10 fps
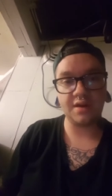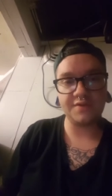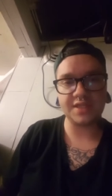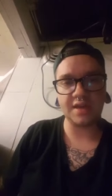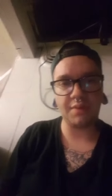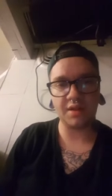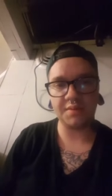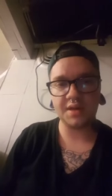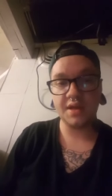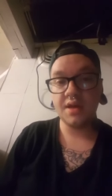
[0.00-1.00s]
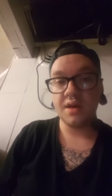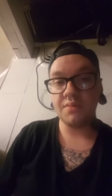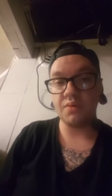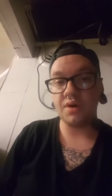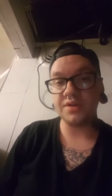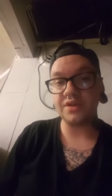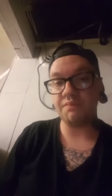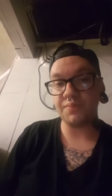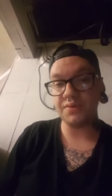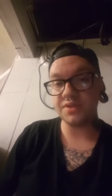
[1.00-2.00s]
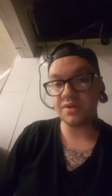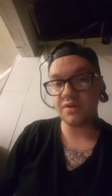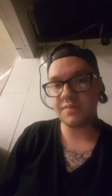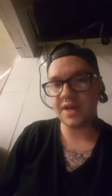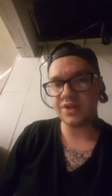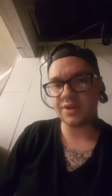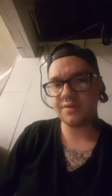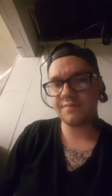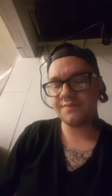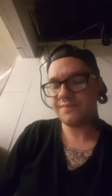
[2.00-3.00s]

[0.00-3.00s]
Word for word: of the same element, but will also boost her magic.